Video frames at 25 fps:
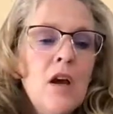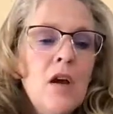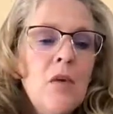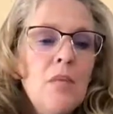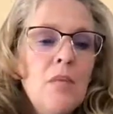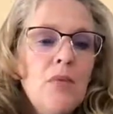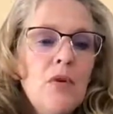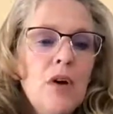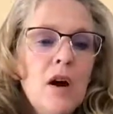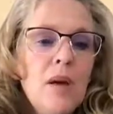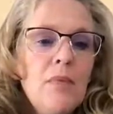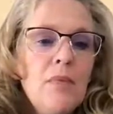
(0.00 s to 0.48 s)

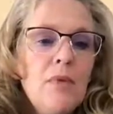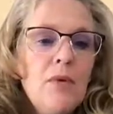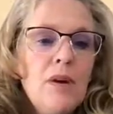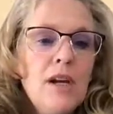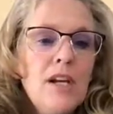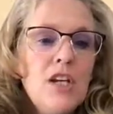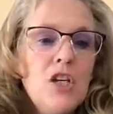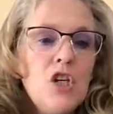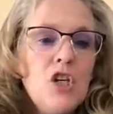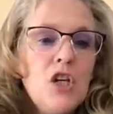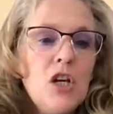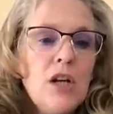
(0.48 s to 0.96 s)

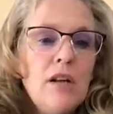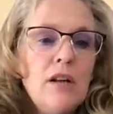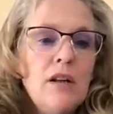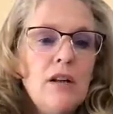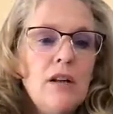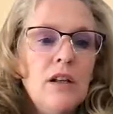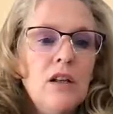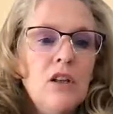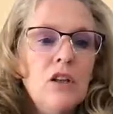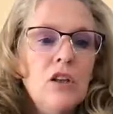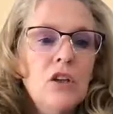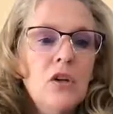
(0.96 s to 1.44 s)

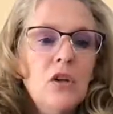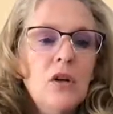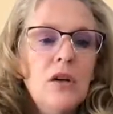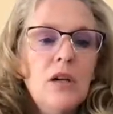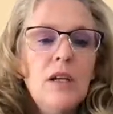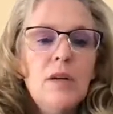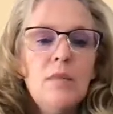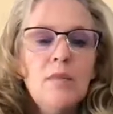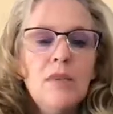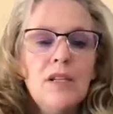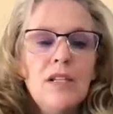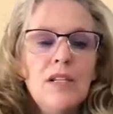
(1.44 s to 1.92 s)
Preparation,
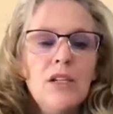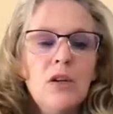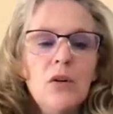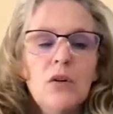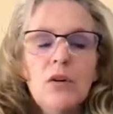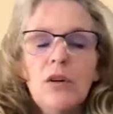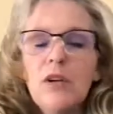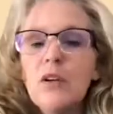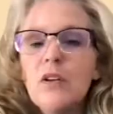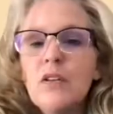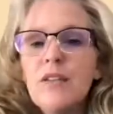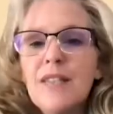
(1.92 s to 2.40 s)
learning
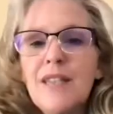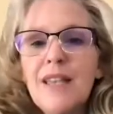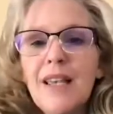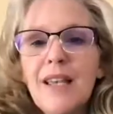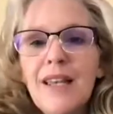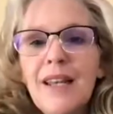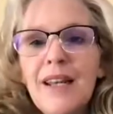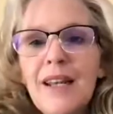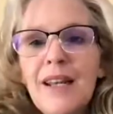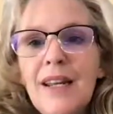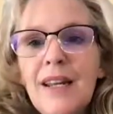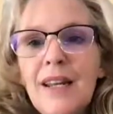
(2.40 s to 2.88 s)
materials,
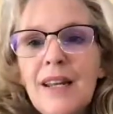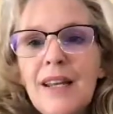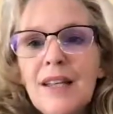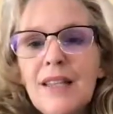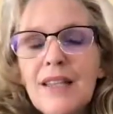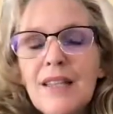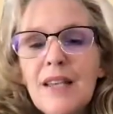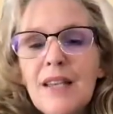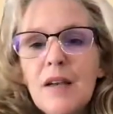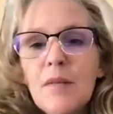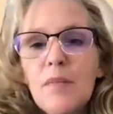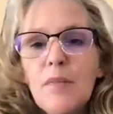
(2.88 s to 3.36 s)
and any
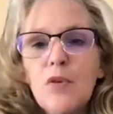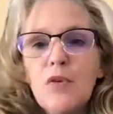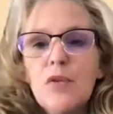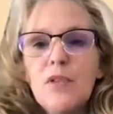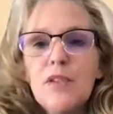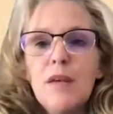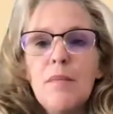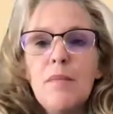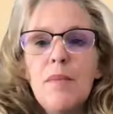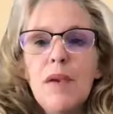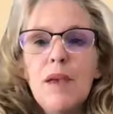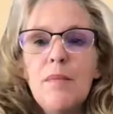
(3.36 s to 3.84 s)
examples
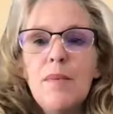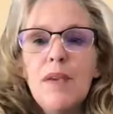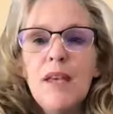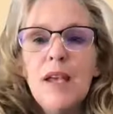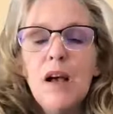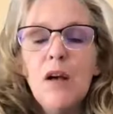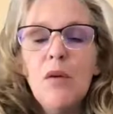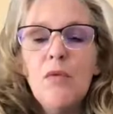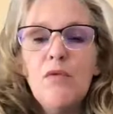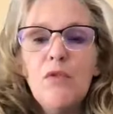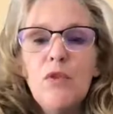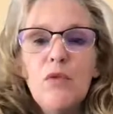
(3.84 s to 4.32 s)
that may be
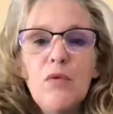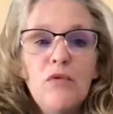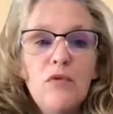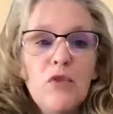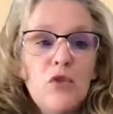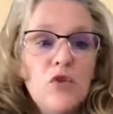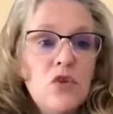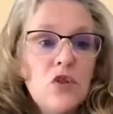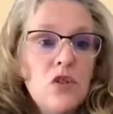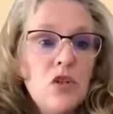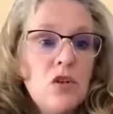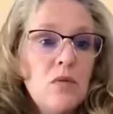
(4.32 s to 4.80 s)
helpful for
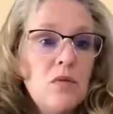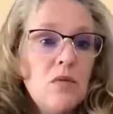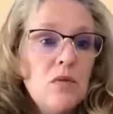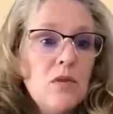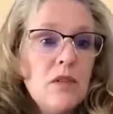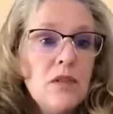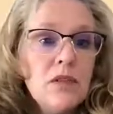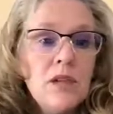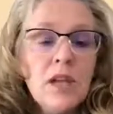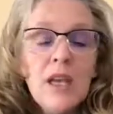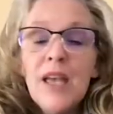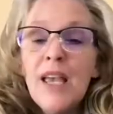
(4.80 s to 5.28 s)

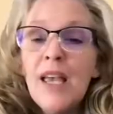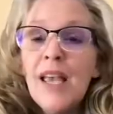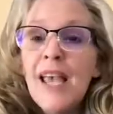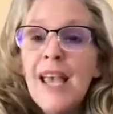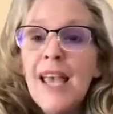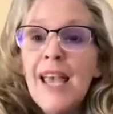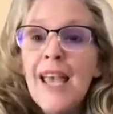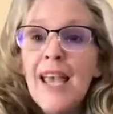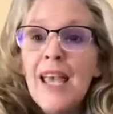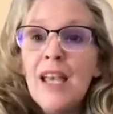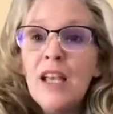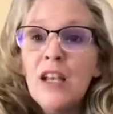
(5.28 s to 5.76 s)
students,
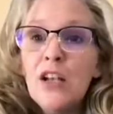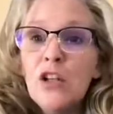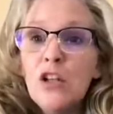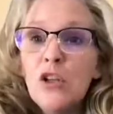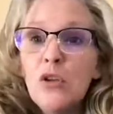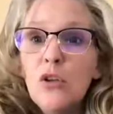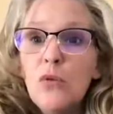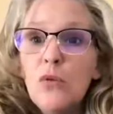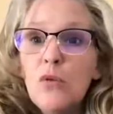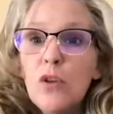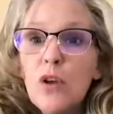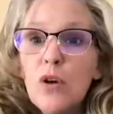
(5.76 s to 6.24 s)

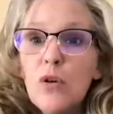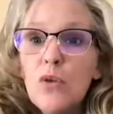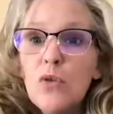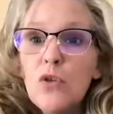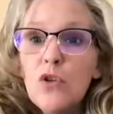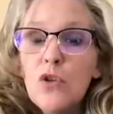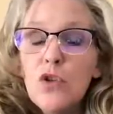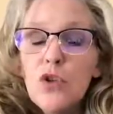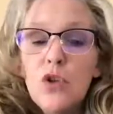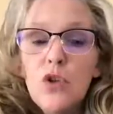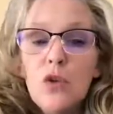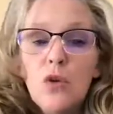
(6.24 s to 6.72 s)
include
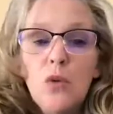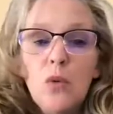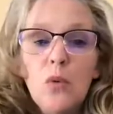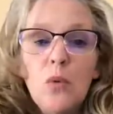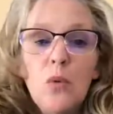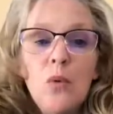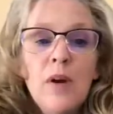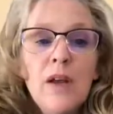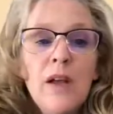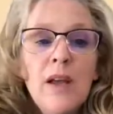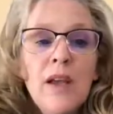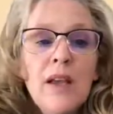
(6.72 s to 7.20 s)
those
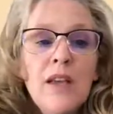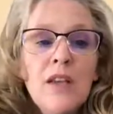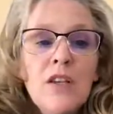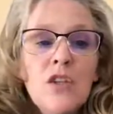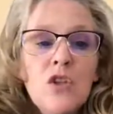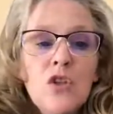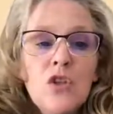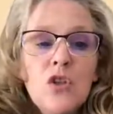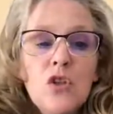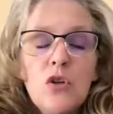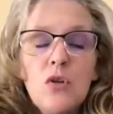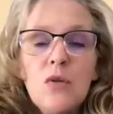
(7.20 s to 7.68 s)
too.
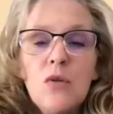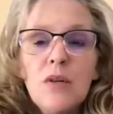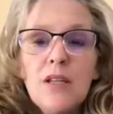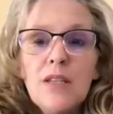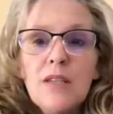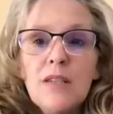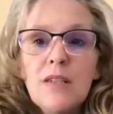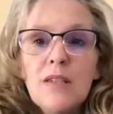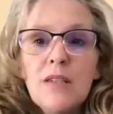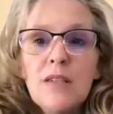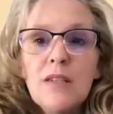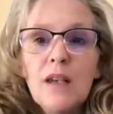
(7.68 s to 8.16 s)

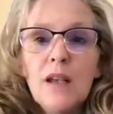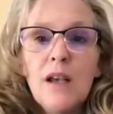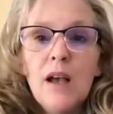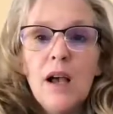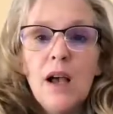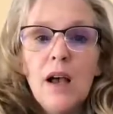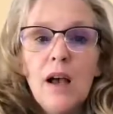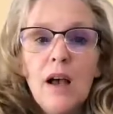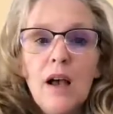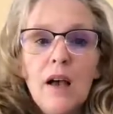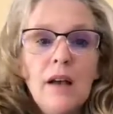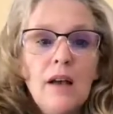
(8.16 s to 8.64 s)
Students
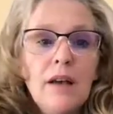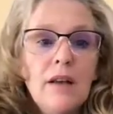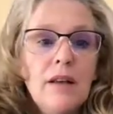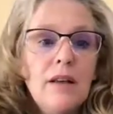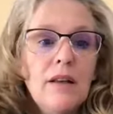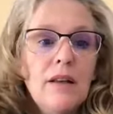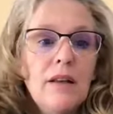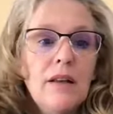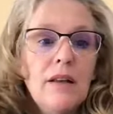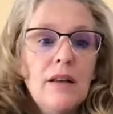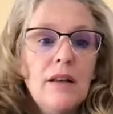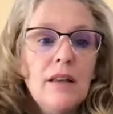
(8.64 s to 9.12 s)

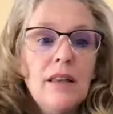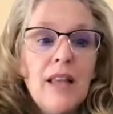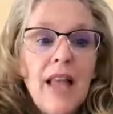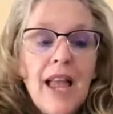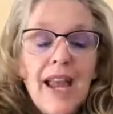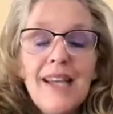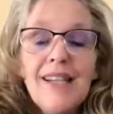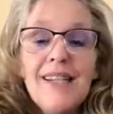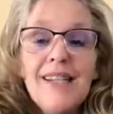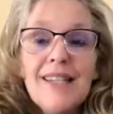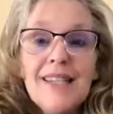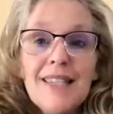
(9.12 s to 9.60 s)

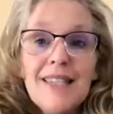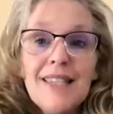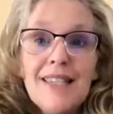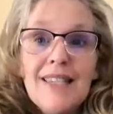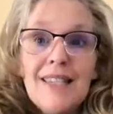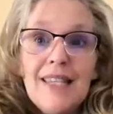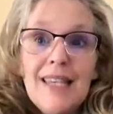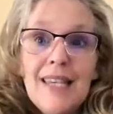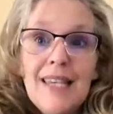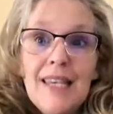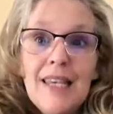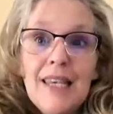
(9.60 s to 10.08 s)
like to
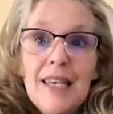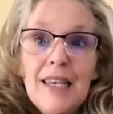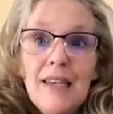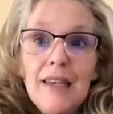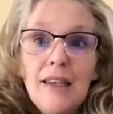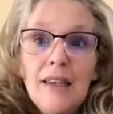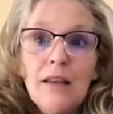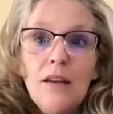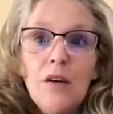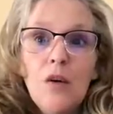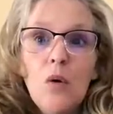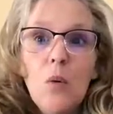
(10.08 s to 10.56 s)
see
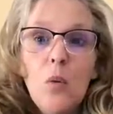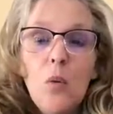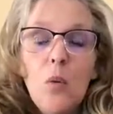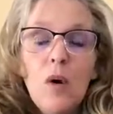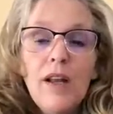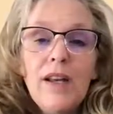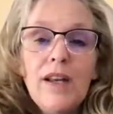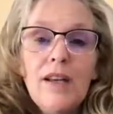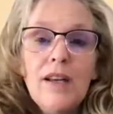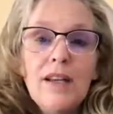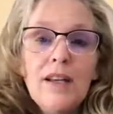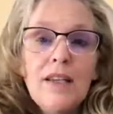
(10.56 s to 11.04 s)

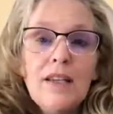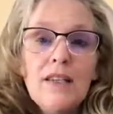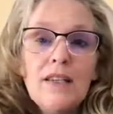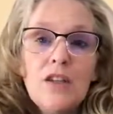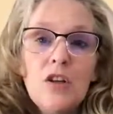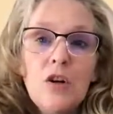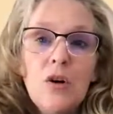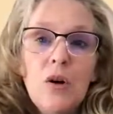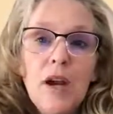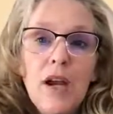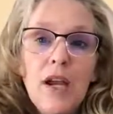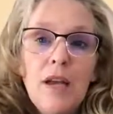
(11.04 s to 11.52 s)
what it is
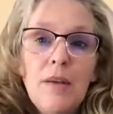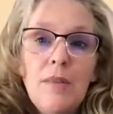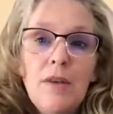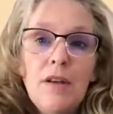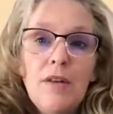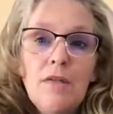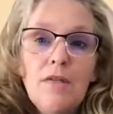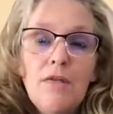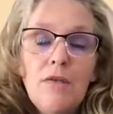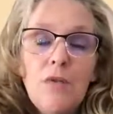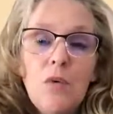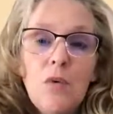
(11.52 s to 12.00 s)
they're
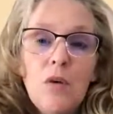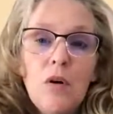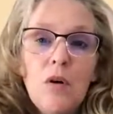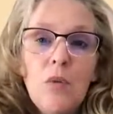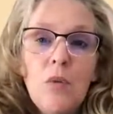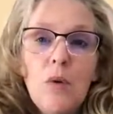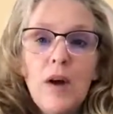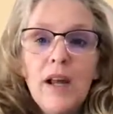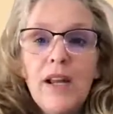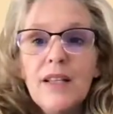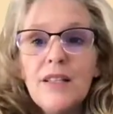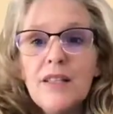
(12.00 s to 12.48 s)
aiming for,
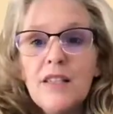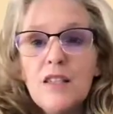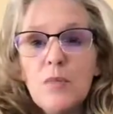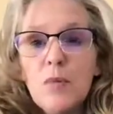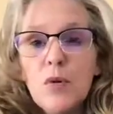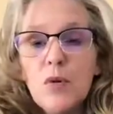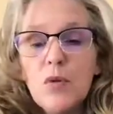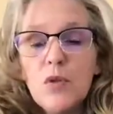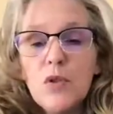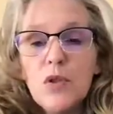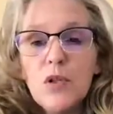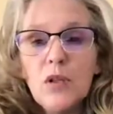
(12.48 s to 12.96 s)
what it's
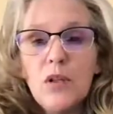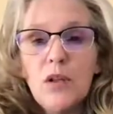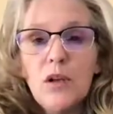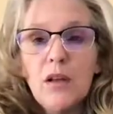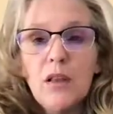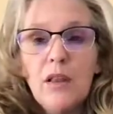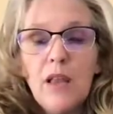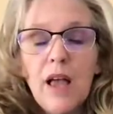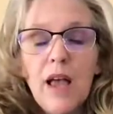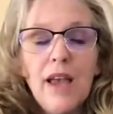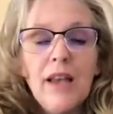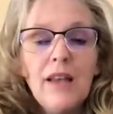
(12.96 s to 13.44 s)
supposed to
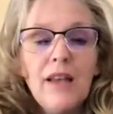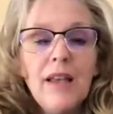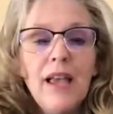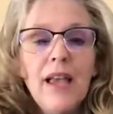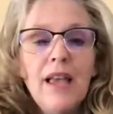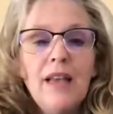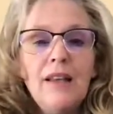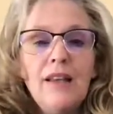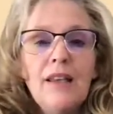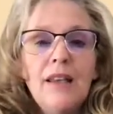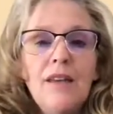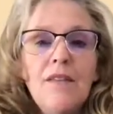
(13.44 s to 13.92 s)
look like,
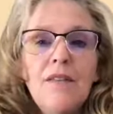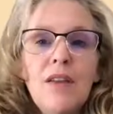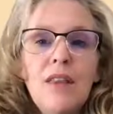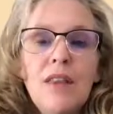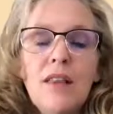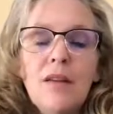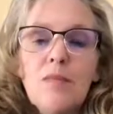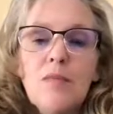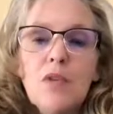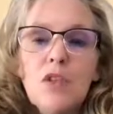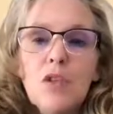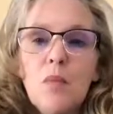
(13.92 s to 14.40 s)
and giving
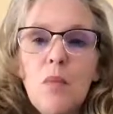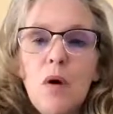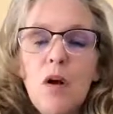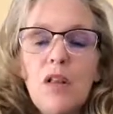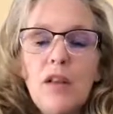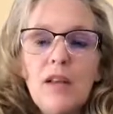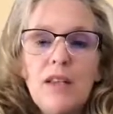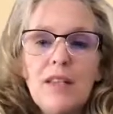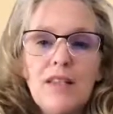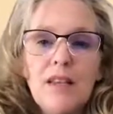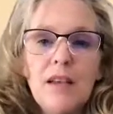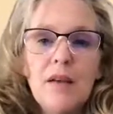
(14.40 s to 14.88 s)
them small
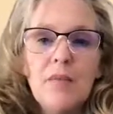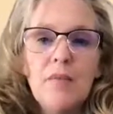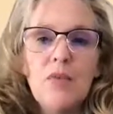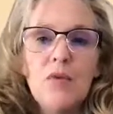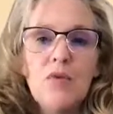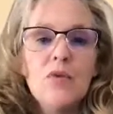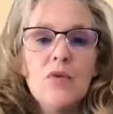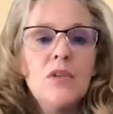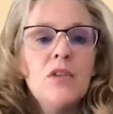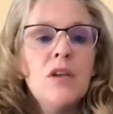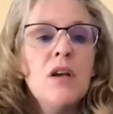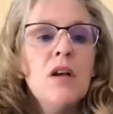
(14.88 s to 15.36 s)

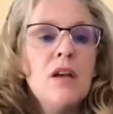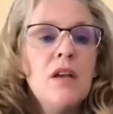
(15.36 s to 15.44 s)
examples